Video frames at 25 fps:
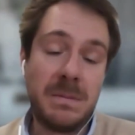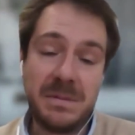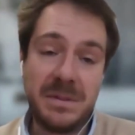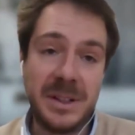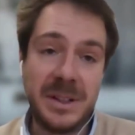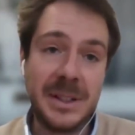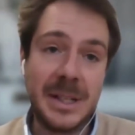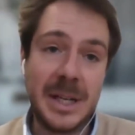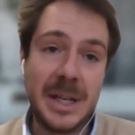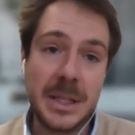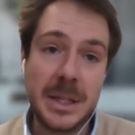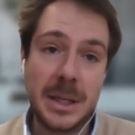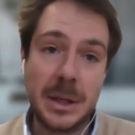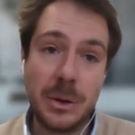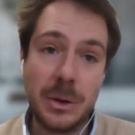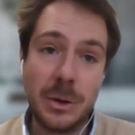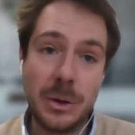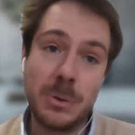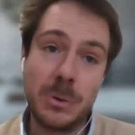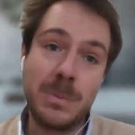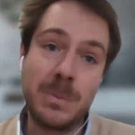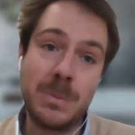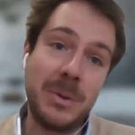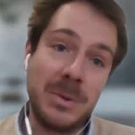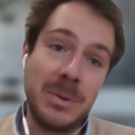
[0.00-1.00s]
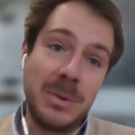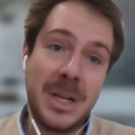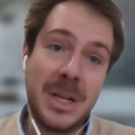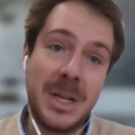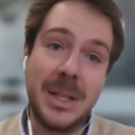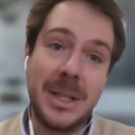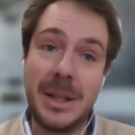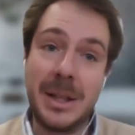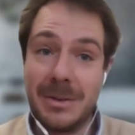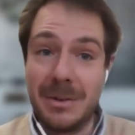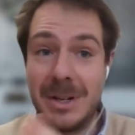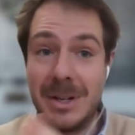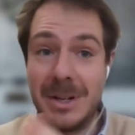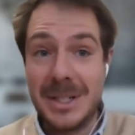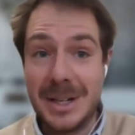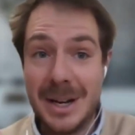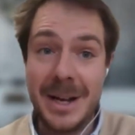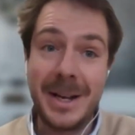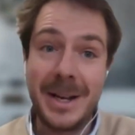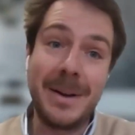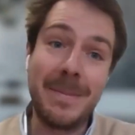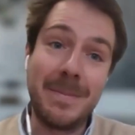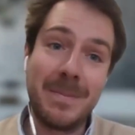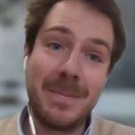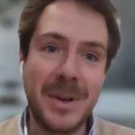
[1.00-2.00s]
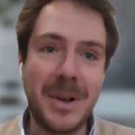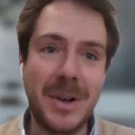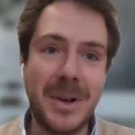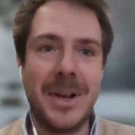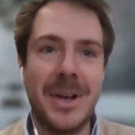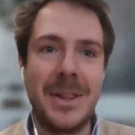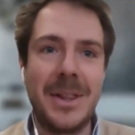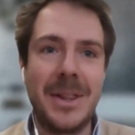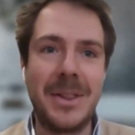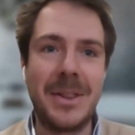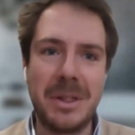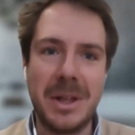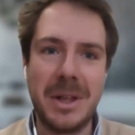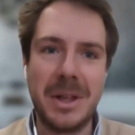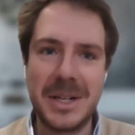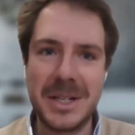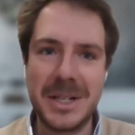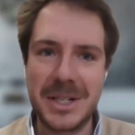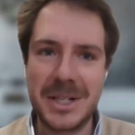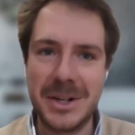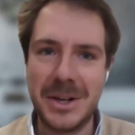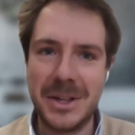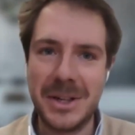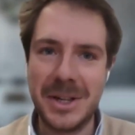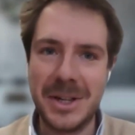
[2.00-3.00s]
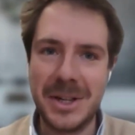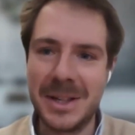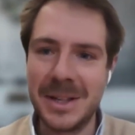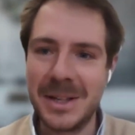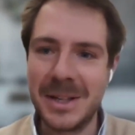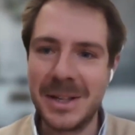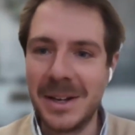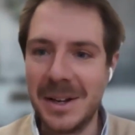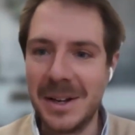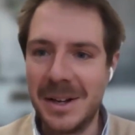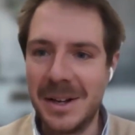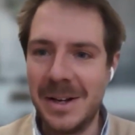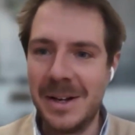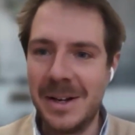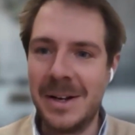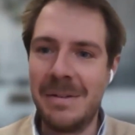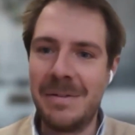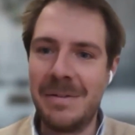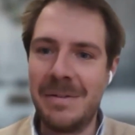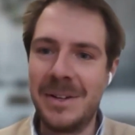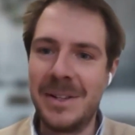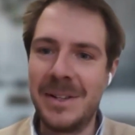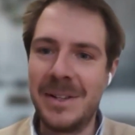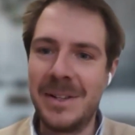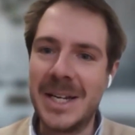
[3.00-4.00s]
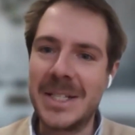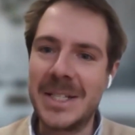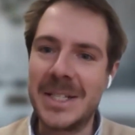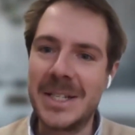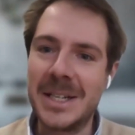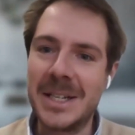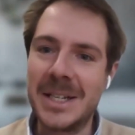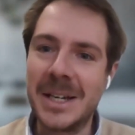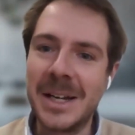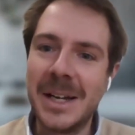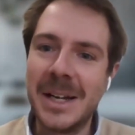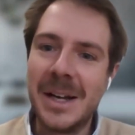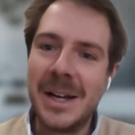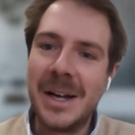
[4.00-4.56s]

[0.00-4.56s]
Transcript: Fantastic news, but we say that Greece, like another things, is not that fantastic.